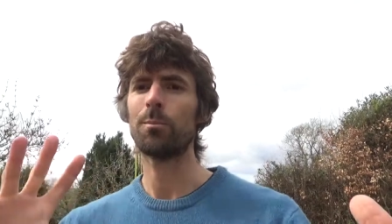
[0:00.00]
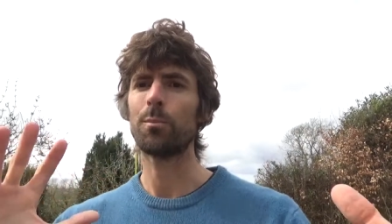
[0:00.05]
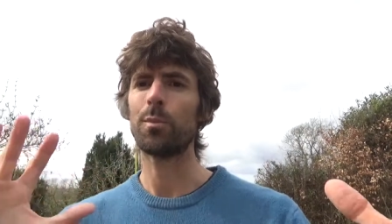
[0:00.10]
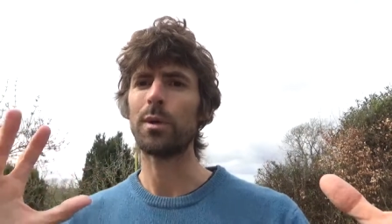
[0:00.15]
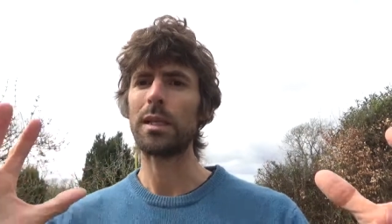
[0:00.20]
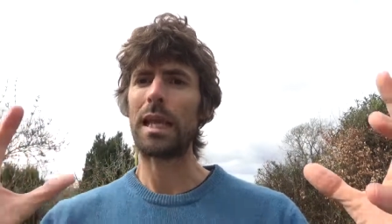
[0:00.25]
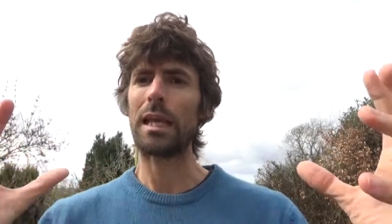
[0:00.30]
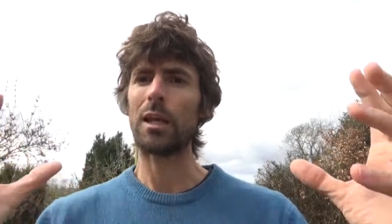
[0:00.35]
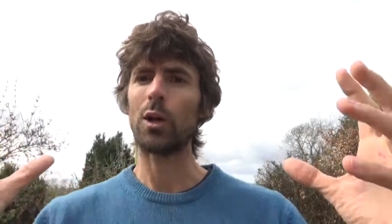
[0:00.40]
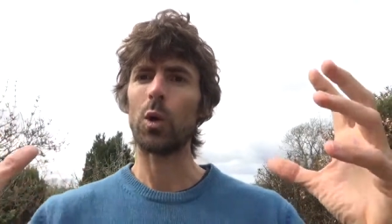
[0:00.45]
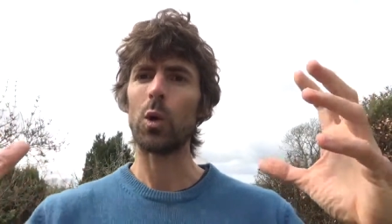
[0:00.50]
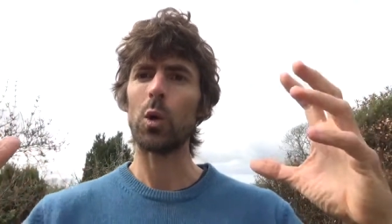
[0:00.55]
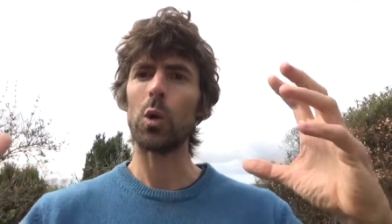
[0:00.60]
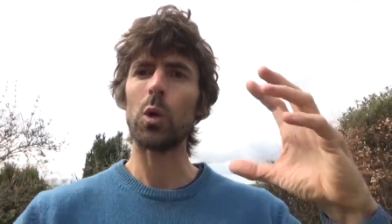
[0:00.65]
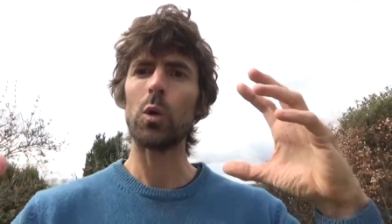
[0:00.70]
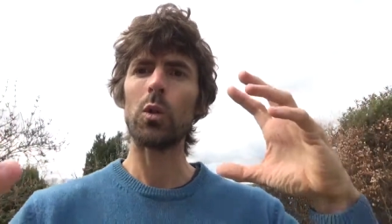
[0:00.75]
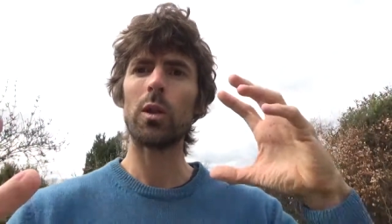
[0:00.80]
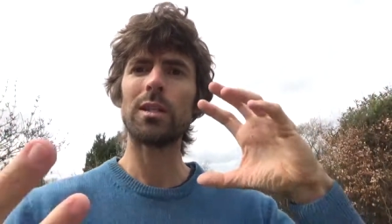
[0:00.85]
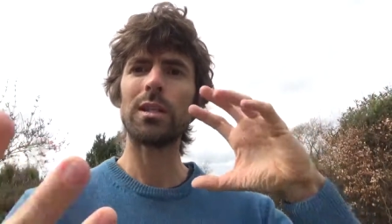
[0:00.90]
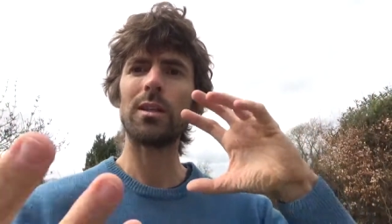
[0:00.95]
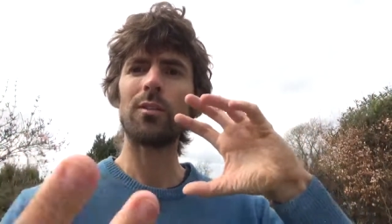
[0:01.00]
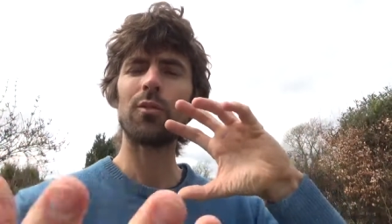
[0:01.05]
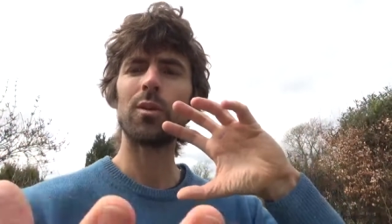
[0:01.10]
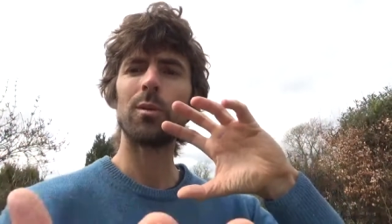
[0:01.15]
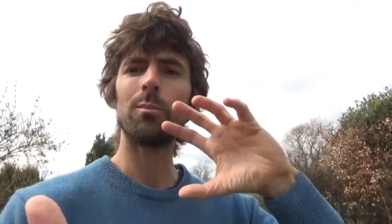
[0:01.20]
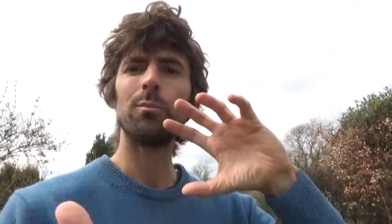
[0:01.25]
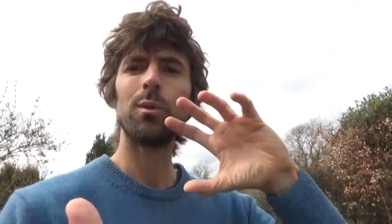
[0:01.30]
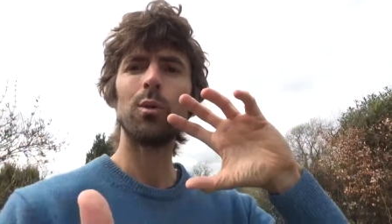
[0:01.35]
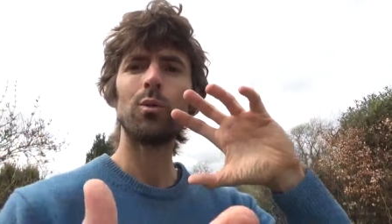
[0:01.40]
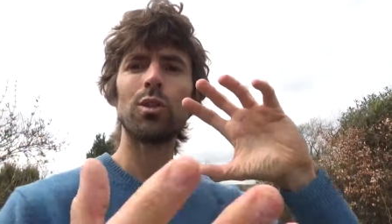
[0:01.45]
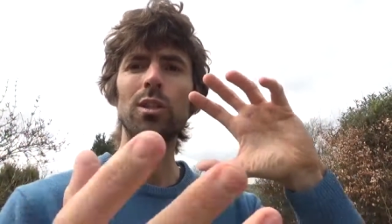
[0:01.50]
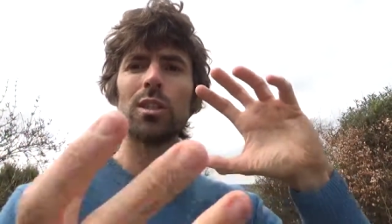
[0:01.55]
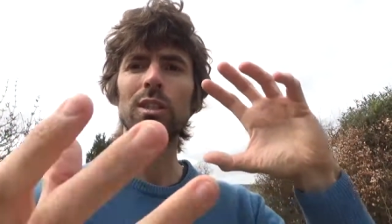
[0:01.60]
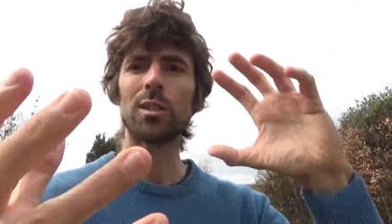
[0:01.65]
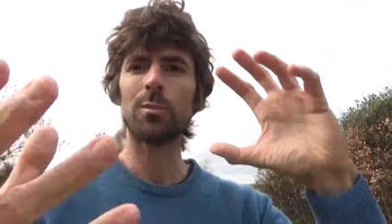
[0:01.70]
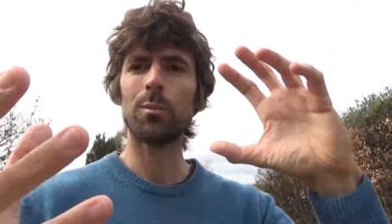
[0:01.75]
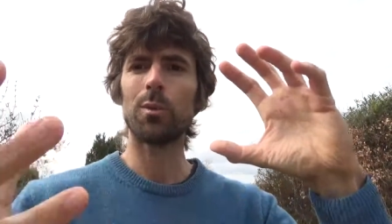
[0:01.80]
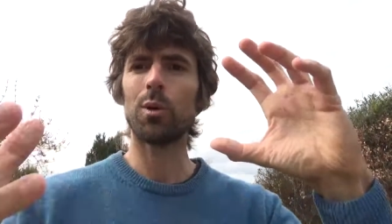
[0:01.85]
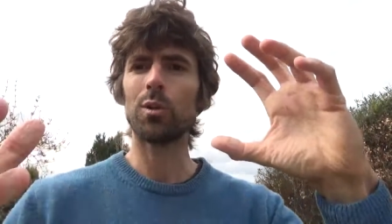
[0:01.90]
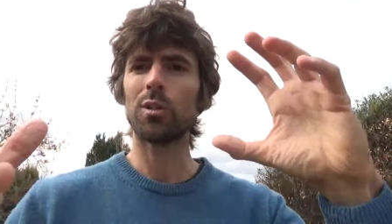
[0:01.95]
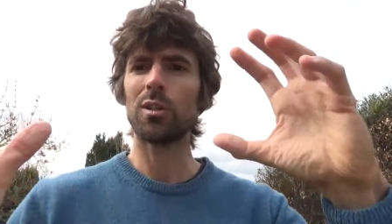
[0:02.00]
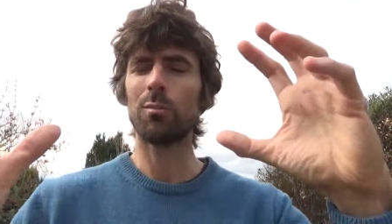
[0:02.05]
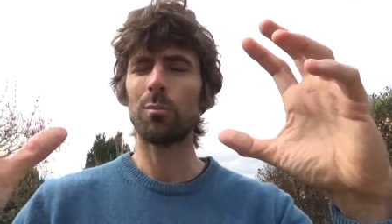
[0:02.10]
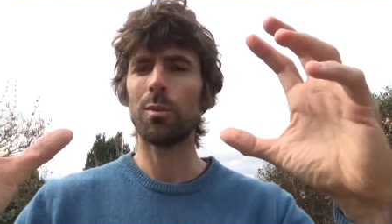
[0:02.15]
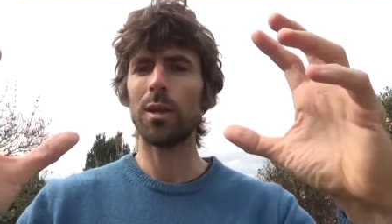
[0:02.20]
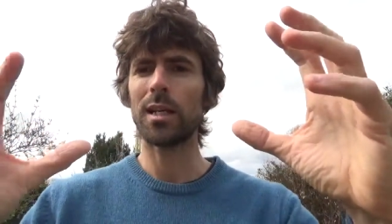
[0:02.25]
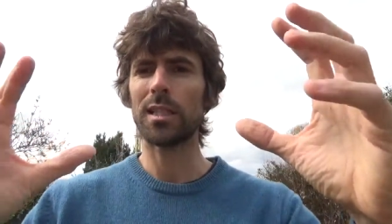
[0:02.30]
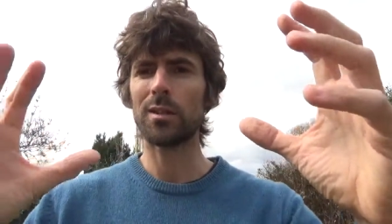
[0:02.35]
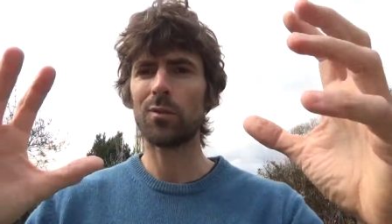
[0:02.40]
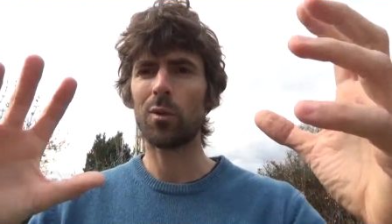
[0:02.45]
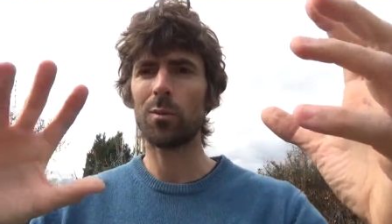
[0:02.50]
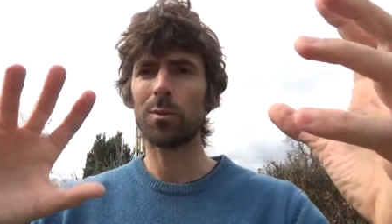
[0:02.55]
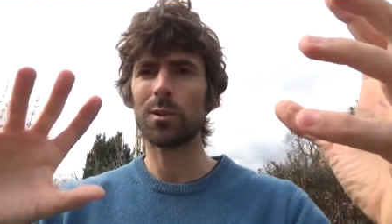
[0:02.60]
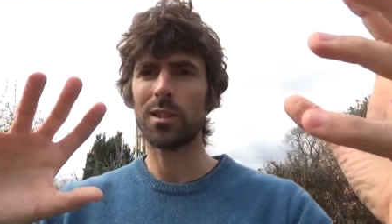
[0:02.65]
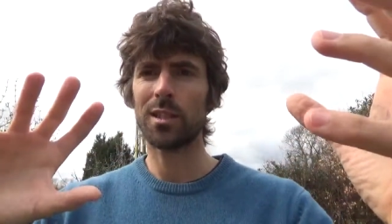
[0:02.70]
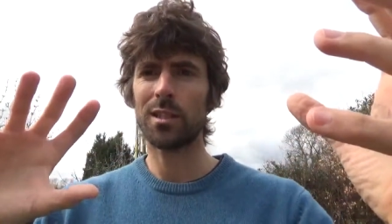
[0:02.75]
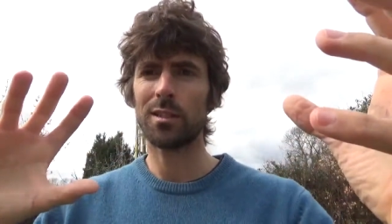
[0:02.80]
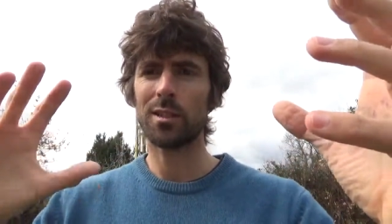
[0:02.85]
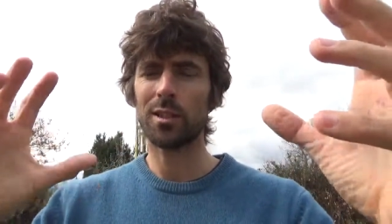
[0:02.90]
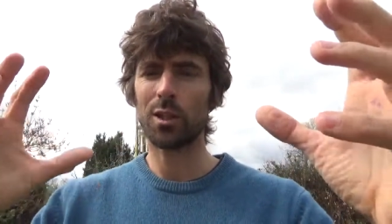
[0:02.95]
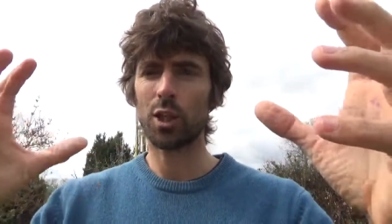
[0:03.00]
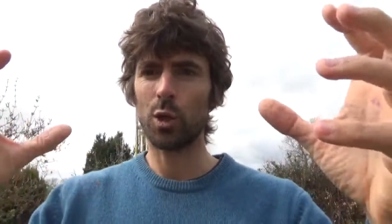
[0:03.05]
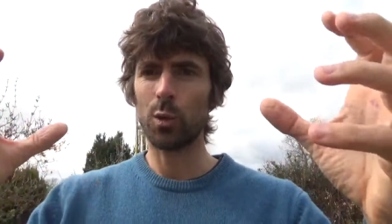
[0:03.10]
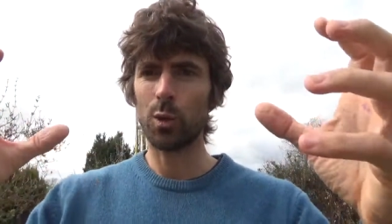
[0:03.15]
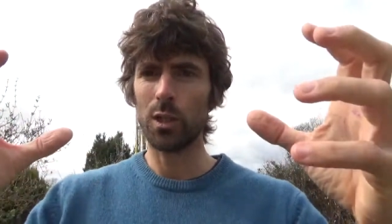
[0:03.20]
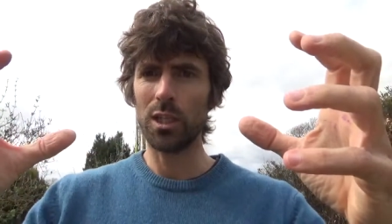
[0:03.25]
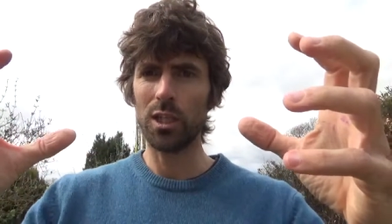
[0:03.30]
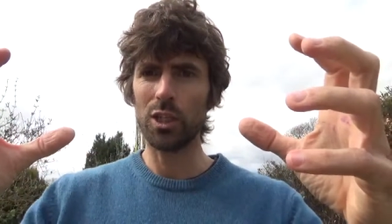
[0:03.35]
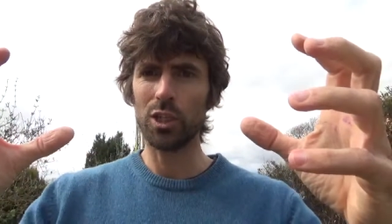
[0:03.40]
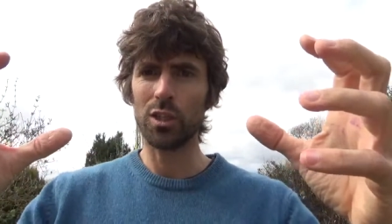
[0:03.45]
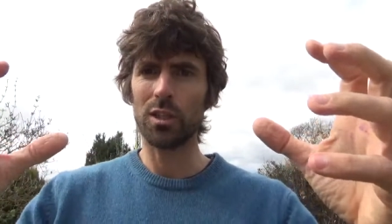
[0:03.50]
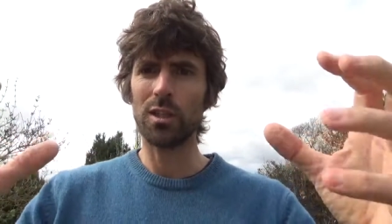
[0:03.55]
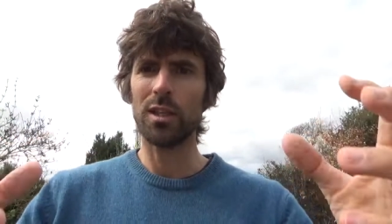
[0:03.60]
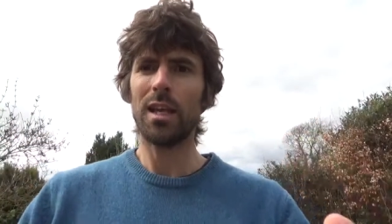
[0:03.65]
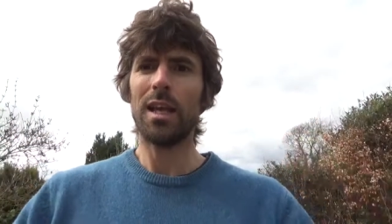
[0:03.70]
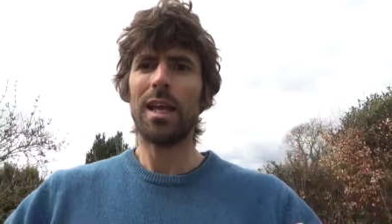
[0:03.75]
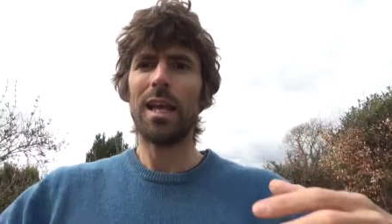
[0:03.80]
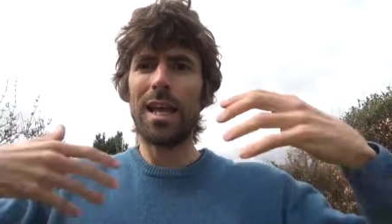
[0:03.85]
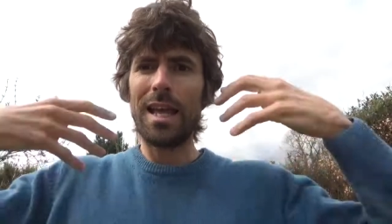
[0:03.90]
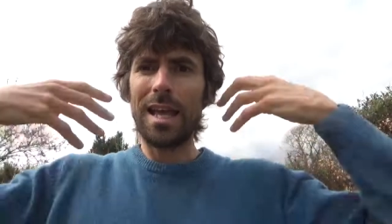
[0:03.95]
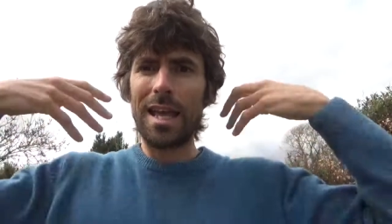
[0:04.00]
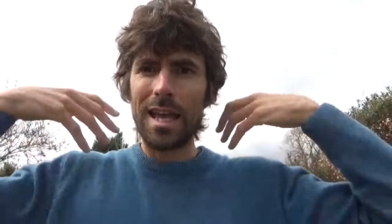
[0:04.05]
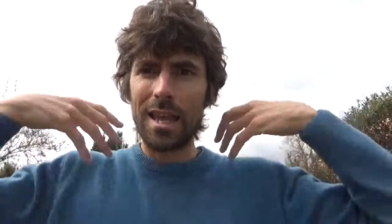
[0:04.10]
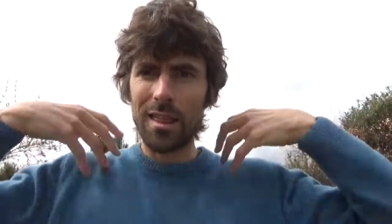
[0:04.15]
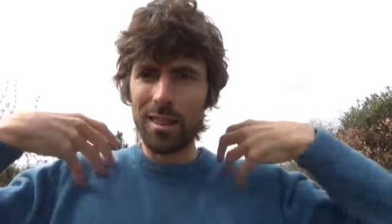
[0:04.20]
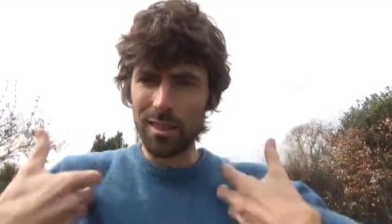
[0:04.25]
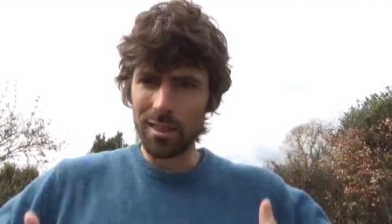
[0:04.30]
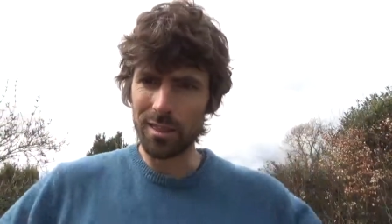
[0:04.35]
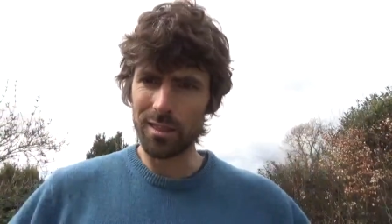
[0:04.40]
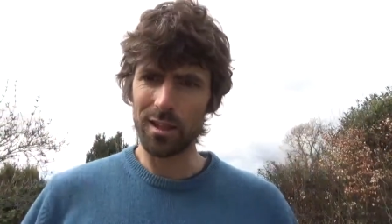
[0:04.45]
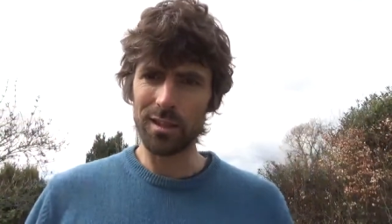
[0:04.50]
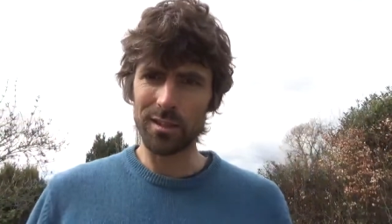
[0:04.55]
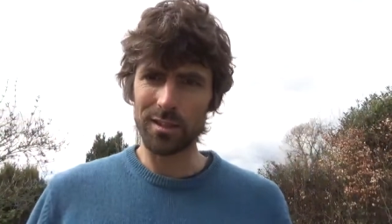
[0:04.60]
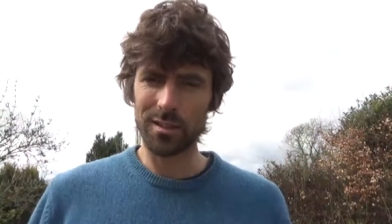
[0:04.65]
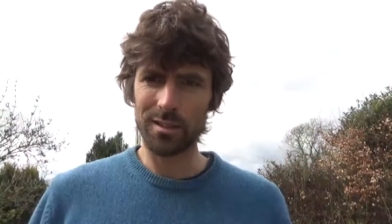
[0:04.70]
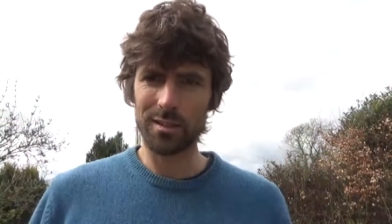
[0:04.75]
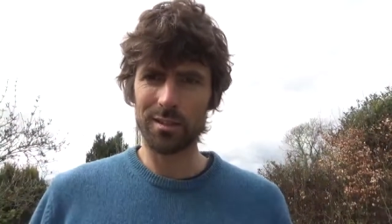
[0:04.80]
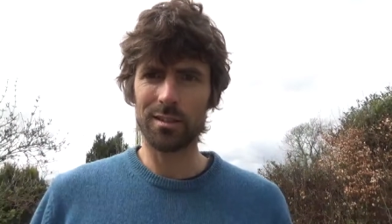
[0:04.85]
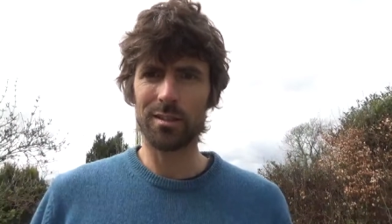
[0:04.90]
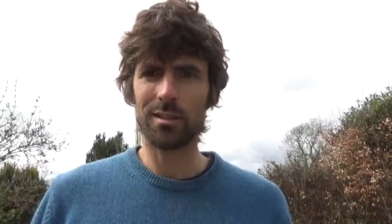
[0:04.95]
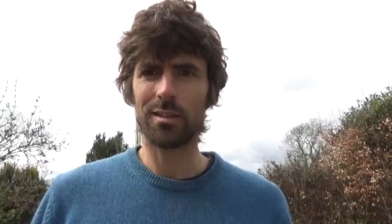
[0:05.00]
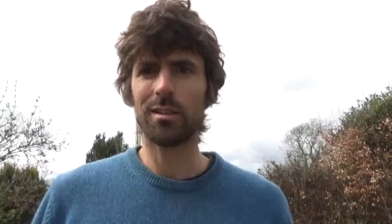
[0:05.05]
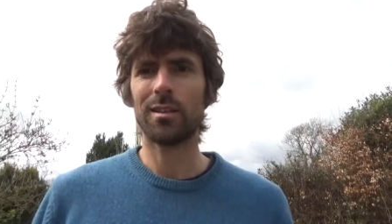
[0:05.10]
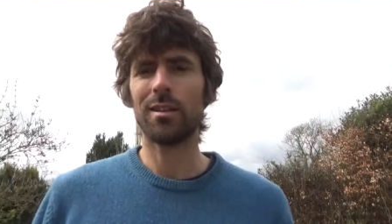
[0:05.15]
bringing all the different mutually supportive pairs of opposites into cohesion in this